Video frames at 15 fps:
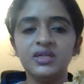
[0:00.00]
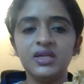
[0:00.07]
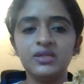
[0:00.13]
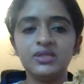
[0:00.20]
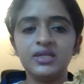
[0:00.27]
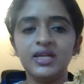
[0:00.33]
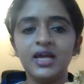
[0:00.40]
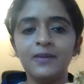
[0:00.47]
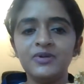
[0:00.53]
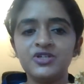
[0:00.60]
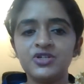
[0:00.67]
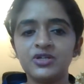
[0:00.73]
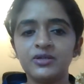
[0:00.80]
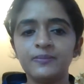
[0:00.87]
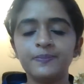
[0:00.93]
nasal
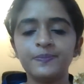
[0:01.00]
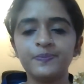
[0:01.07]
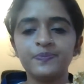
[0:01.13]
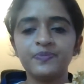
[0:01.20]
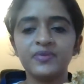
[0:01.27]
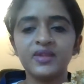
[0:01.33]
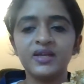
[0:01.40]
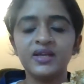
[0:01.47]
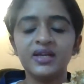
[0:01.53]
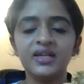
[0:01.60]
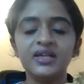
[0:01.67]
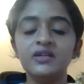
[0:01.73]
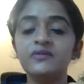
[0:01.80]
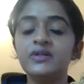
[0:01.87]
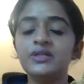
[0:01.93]
aperture? Can
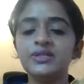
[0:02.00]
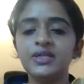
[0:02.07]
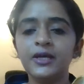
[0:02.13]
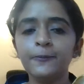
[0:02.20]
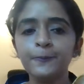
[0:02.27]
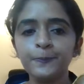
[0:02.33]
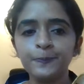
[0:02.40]
anyone say?